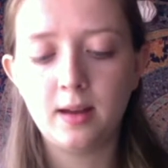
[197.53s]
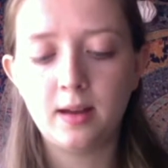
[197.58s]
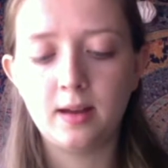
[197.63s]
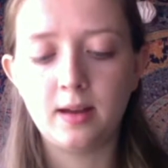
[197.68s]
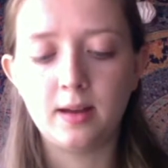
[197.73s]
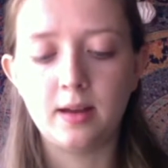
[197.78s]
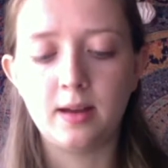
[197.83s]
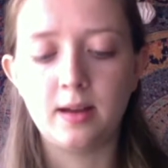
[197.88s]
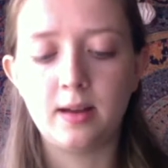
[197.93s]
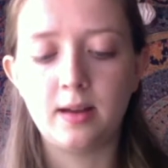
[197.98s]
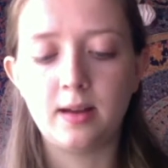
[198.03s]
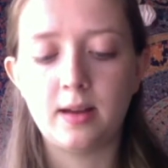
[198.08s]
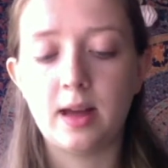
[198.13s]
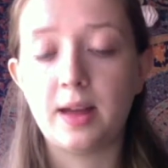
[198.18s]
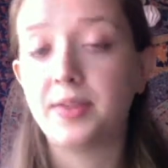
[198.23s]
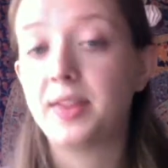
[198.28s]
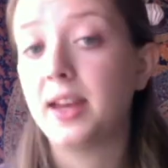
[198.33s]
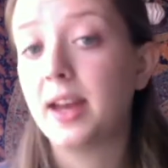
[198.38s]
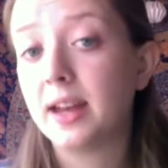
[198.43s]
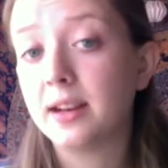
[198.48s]

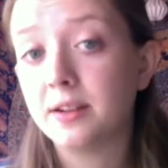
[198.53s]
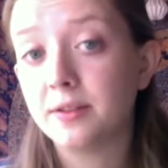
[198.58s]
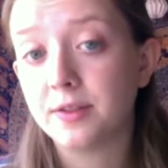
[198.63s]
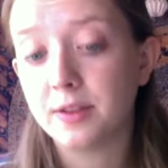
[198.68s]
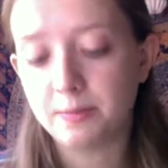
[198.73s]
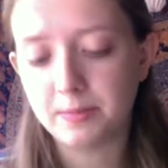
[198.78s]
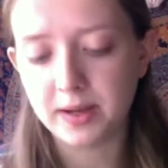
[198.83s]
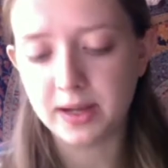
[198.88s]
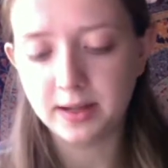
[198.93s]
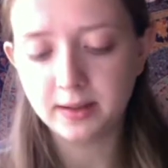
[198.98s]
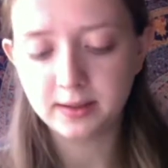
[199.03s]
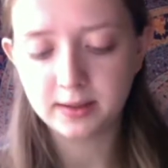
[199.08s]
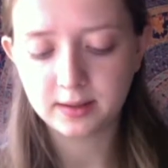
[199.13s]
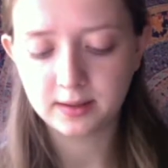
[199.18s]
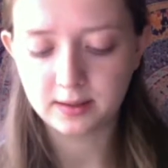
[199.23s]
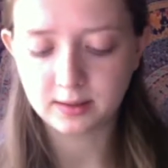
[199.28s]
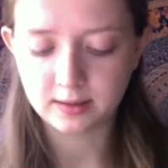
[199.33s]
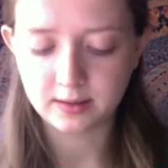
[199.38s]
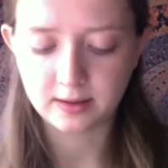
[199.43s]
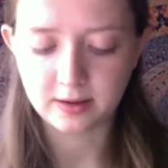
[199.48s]
At the end of the
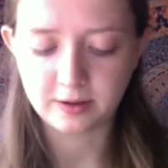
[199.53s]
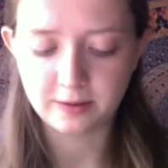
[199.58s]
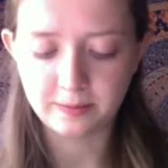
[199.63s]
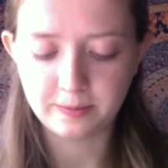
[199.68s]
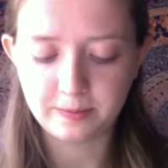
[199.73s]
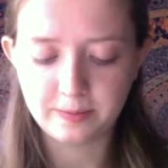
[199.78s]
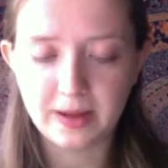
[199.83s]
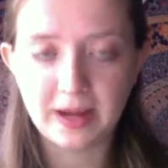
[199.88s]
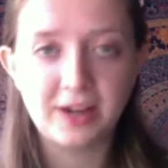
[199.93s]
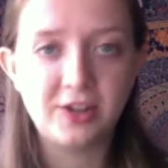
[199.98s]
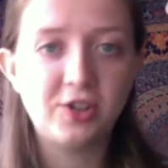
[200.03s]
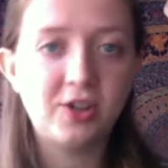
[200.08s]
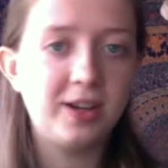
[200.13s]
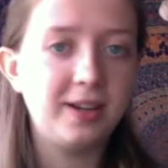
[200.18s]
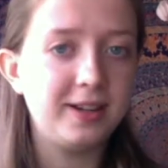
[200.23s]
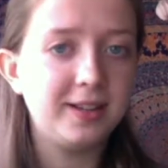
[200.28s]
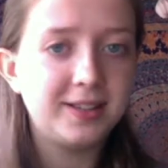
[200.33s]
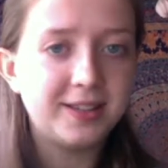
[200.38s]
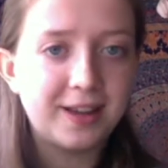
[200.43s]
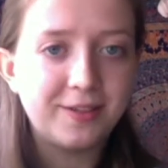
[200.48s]
piece, on page
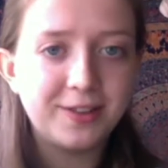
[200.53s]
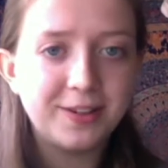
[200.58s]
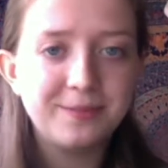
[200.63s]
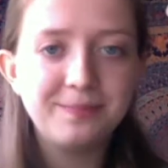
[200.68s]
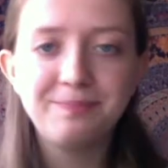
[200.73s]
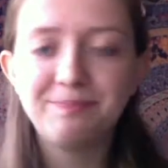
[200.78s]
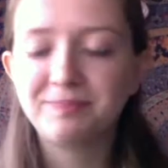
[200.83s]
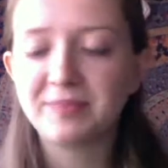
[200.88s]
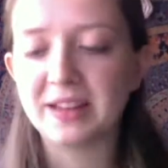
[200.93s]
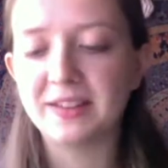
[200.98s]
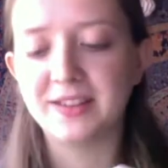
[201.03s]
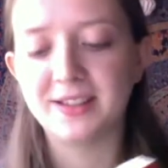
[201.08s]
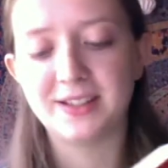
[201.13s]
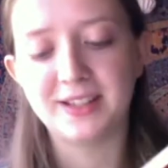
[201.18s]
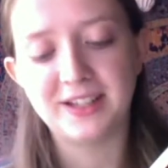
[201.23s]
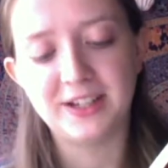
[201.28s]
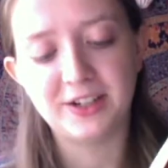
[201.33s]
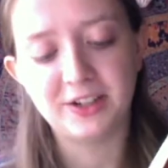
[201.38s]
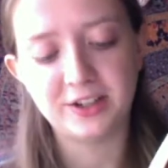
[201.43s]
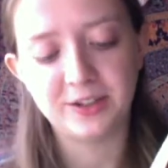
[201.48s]
87 in this
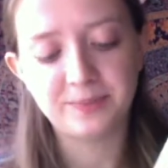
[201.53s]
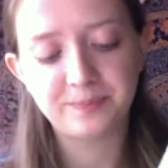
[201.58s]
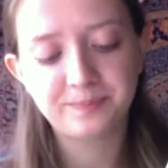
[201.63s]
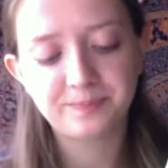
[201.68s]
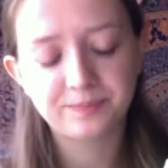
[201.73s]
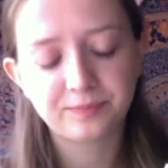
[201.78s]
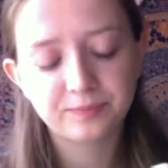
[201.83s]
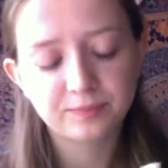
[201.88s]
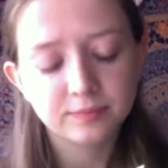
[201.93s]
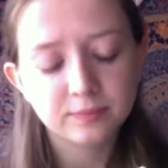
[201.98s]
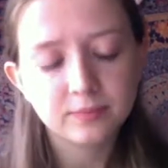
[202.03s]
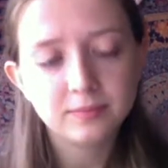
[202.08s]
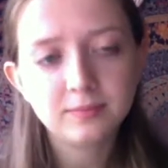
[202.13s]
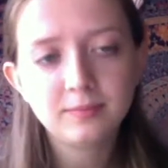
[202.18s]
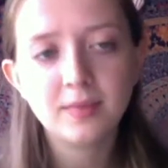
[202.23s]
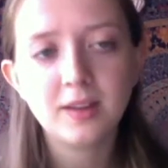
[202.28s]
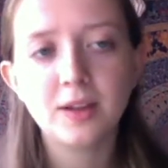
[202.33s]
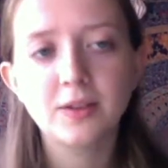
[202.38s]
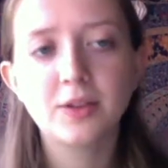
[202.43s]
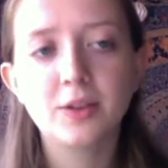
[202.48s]
edition,
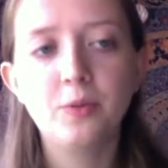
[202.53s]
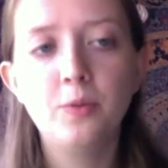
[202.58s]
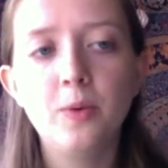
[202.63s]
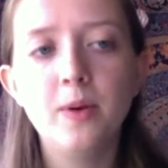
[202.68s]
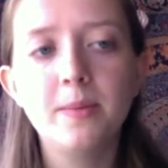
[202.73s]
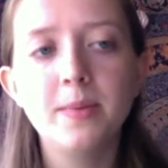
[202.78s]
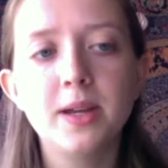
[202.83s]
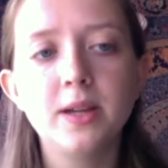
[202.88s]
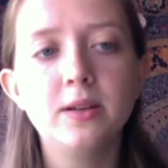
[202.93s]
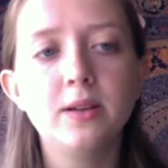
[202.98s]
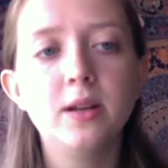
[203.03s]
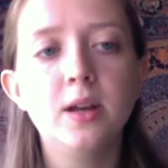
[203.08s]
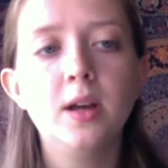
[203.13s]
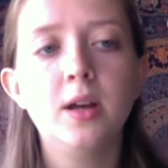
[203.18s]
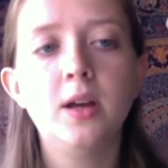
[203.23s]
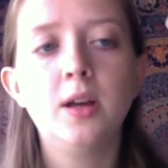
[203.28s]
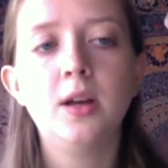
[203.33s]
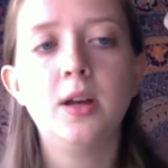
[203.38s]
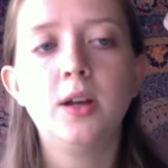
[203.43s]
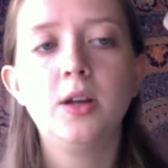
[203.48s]
the women
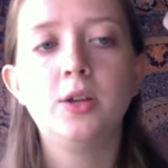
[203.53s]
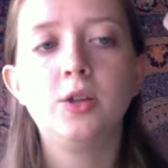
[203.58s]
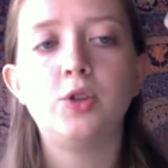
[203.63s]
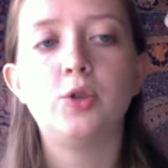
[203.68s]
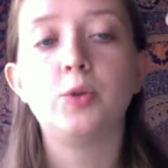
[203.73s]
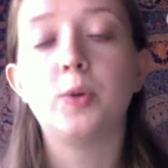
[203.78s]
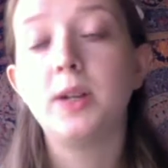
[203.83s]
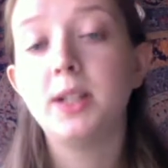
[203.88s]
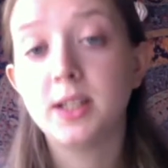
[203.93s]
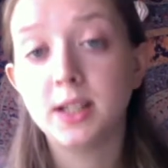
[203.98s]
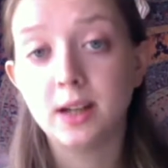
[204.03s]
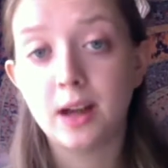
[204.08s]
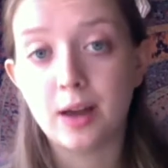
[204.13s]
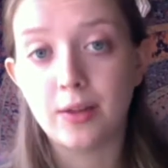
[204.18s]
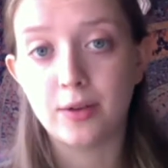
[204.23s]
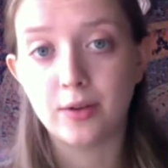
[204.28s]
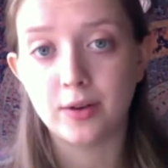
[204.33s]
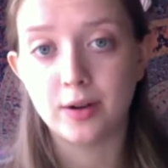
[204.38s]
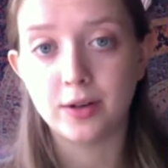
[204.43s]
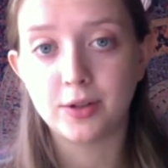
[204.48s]
join
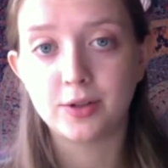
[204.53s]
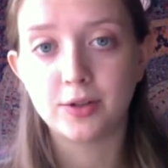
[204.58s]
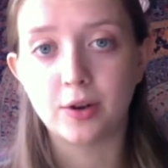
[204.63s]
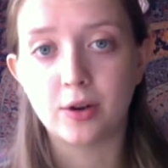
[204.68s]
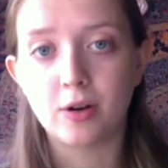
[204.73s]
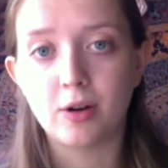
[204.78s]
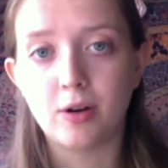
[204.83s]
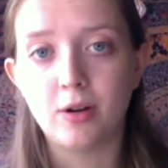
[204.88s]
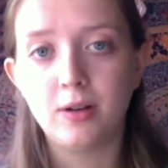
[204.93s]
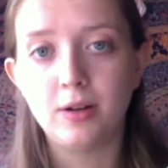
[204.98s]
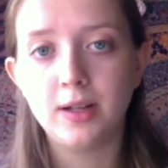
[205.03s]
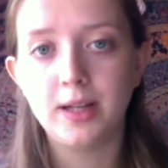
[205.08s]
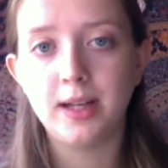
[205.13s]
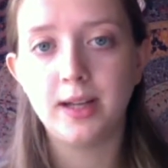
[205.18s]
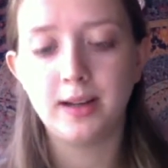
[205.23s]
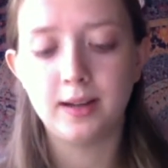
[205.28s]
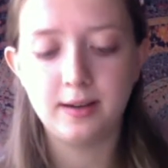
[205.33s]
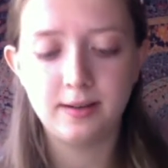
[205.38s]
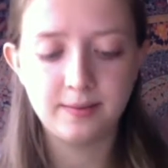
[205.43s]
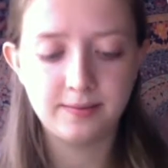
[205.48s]
together in a circle
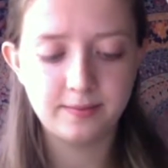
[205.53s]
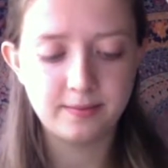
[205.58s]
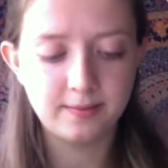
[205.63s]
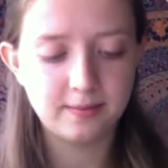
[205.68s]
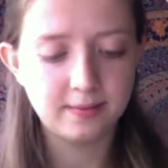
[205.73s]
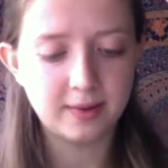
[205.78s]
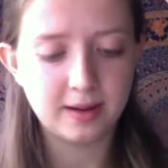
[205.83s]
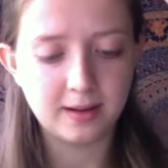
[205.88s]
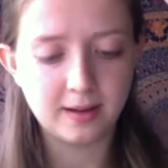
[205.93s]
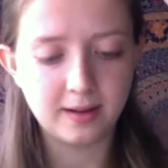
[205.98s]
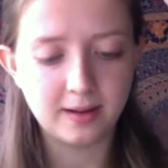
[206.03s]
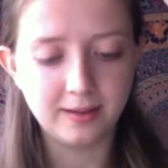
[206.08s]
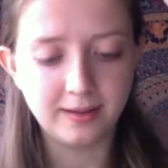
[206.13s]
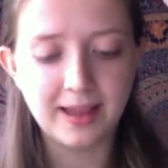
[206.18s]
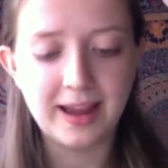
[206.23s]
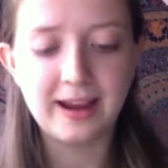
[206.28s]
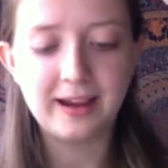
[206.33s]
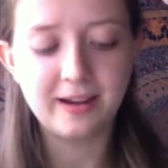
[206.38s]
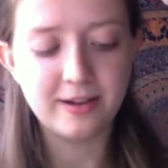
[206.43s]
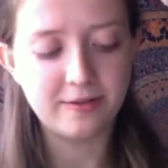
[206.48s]
in a
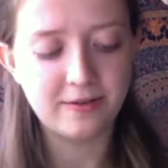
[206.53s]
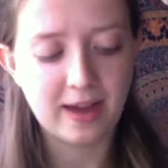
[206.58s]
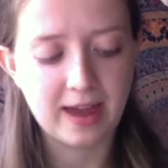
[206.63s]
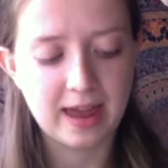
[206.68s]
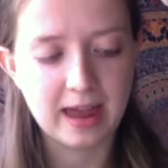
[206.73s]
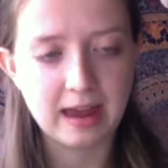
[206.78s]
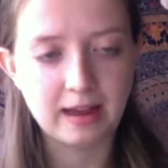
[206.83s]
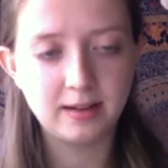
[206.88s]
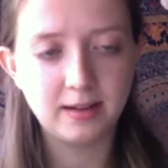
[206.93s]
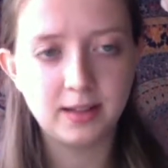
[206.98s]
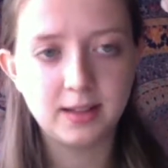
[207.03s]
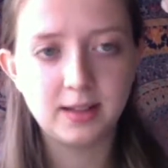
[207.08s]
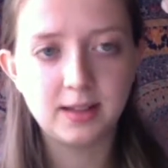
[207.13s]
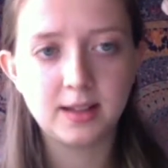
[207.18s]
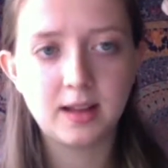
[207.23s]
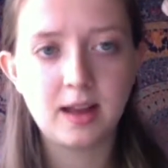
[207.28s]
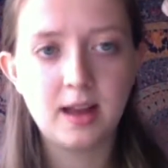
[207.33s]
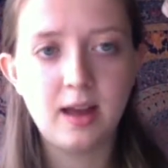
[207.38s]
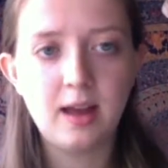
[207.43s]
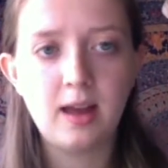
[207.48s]
lane of
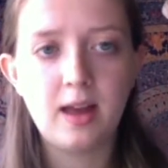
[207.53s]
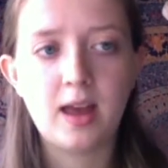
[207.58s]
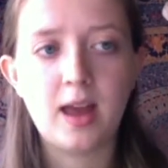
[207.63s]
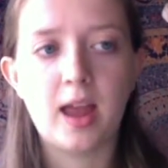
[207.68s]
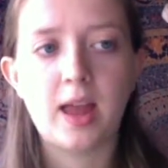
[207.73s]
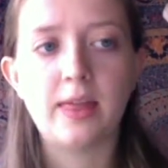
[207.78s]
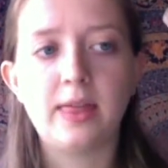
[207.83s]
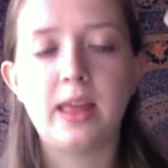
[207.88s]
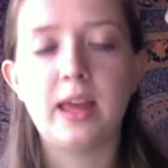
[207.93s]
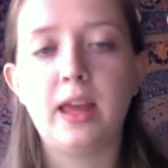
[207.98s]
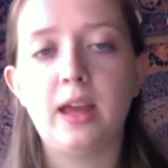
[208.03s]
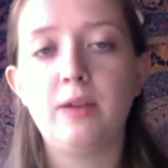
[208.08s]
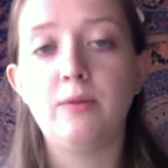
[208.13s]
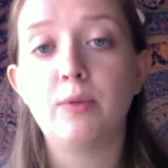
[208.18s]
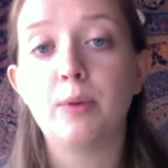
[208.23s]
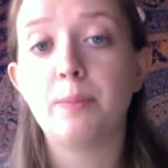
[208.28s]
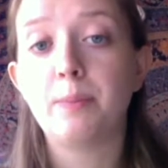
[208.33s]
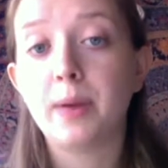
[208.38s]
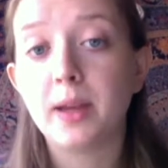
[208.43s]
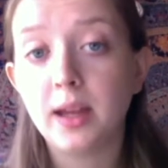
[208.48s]
hands, and they
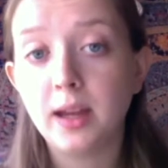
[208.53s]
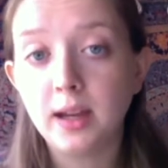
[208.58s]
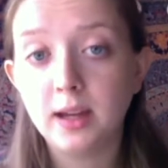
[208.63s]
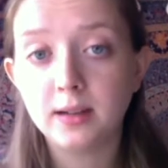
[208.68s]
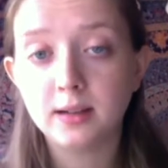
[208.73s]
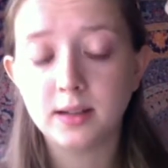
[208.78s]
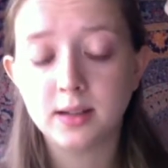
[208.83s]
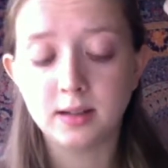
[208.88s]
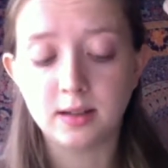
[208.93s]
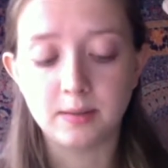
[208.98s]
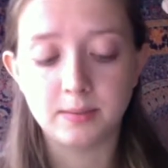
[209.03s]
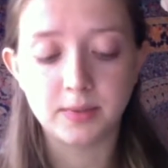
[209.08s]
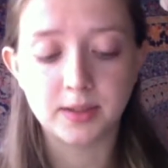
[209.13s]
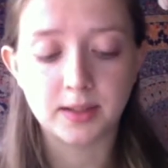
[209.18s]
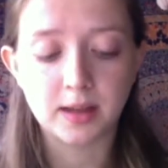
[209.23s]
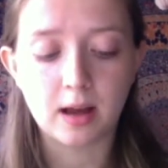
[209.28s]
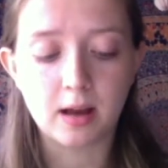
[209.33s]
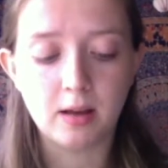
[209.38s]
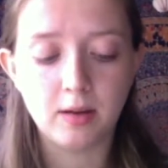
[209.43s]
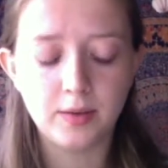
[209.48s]
repeat to
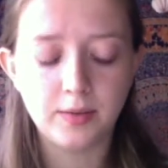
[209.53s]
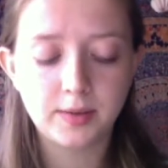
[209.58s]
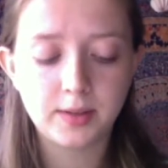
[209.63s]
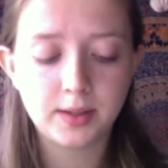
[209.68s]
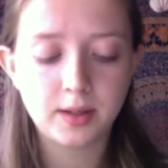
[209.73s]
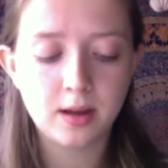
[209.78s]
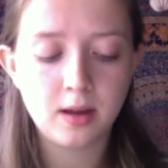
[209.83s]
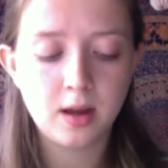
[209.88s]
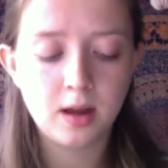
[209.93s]
themselves,